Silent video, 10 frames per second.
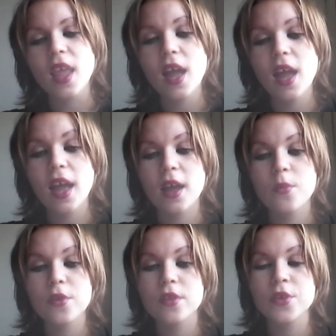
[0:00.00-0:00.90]

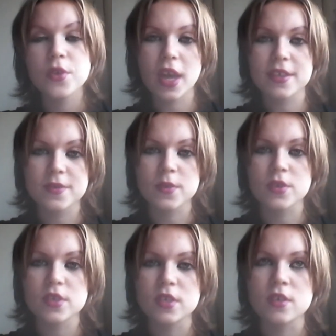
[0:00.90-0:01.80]
One of the new guests we
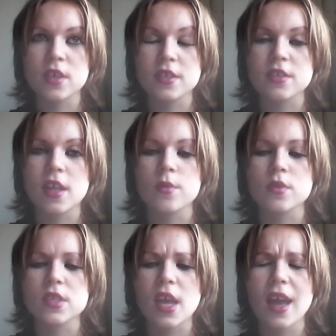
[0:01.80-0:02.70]
got to yesterday
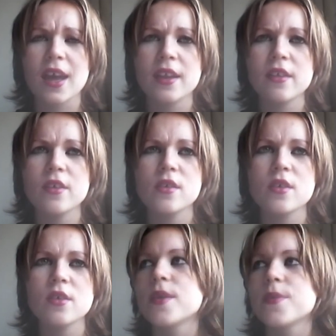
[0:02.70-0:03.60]
was
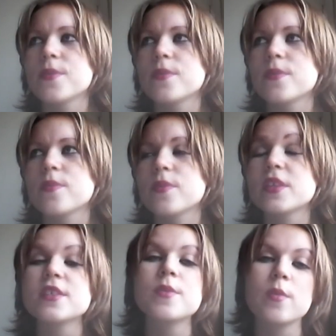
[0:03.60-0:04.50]
Adam. This
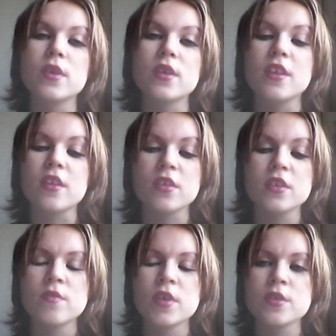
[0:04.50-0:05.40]
is me being an idiot. I
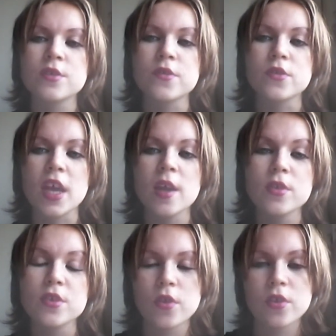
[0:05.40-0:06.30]
didn't write down his full name. I
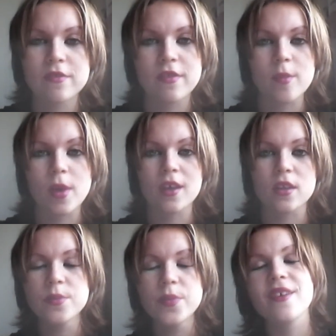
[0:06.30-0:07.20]
just wrote his name Adam.